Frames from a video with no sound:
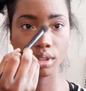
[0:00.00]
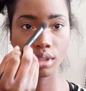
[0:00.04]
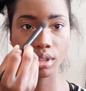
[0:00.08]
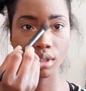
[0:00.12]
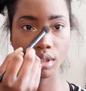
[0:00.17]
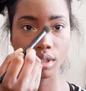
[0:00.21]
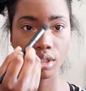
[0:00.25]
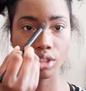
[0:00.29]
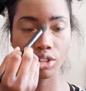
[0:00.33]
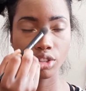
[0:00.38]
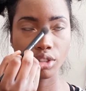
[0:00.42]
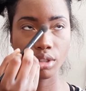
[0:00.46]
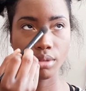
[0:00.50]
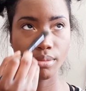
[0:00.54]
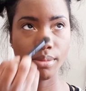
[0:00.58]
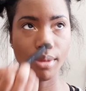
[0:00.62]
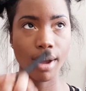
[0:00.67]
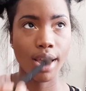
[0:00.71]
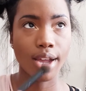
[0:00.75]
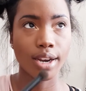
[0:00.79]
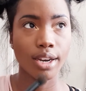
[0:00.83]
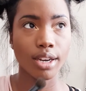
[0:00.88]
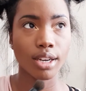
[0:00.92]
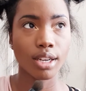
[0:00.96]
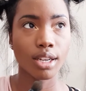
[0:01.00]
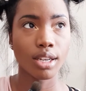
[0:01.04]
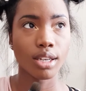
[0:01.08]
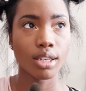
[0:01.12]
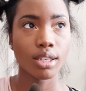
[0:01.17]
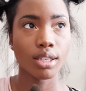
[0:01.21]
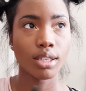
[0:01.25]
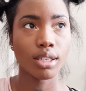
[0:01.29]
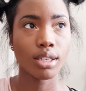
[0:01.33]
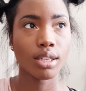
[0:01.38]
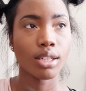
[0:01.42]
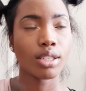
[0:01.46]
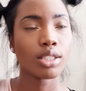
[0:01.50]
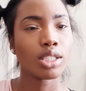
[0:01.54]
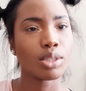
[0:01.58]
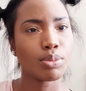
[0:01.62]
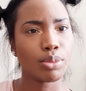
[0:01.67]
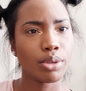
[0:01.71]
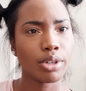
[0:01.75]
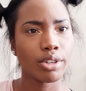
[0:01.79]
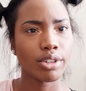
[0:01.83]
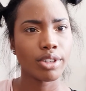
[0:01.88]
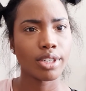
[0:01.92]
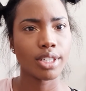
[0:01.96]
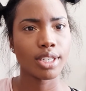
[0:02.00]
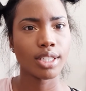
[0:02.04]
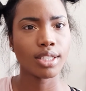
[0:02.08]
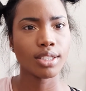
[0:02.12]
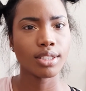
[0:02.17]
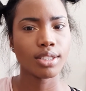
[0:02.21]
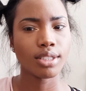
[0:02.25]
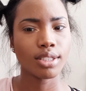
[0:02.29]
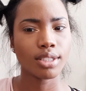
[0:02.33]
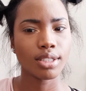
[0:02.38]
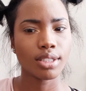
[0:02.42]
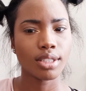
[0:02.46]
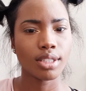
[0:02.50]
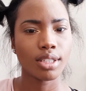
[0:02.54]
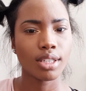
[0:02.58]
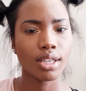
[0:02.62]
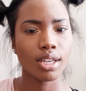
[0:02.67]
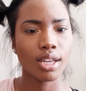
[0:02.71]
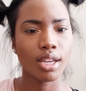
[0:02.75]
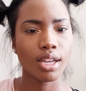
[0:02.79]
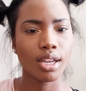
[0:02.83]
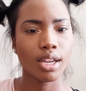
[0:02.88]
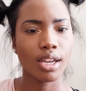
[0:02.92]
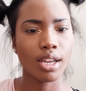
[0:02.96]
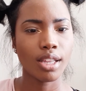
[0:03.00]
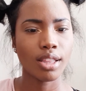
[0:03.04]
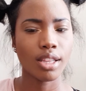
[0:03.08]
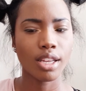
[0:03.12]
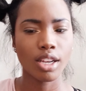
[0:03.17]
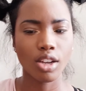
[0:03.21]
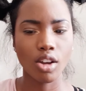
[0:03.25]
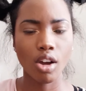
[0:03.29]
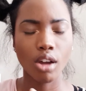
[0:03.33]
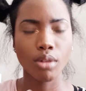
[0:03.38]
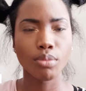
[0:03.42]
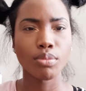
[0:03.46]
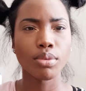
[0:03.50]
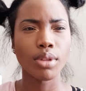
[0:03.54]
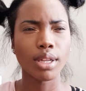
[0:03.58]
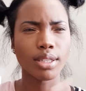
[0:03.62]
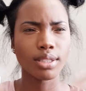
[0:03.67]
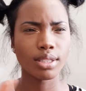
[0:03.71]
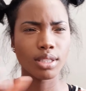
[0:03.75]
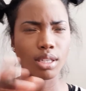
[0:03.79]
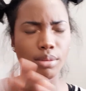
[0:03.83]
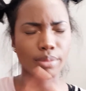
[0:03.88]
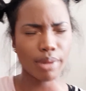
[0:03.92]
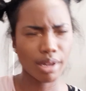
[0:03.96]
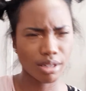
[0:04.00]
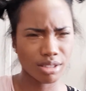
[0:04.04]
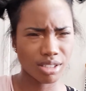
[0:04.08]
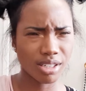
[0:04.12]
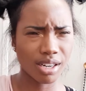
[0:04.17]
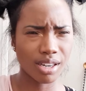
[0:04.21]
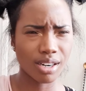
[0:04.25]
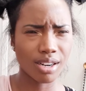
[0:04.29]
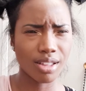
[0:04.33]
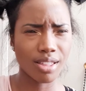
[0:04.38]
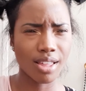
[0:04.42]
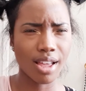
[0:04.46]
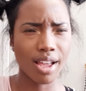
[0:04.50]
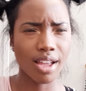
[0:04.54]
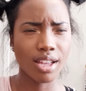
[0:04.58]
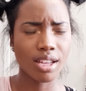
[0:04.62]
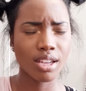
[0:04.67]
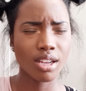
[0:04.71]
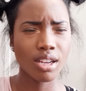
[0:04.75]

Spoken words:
a traumatic experience, and then God blessed them outside of that.